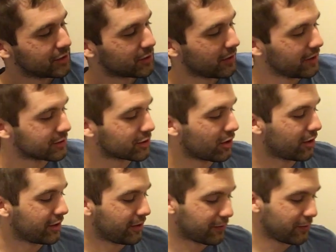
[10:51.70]
So there's
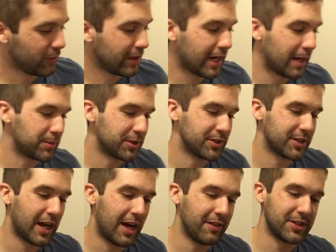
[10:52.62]
all your food
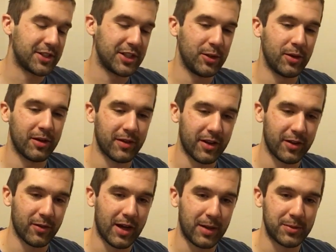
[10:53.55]
options. Obviously, you have
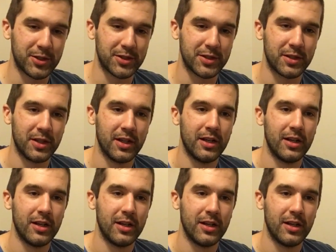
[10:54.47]
other options.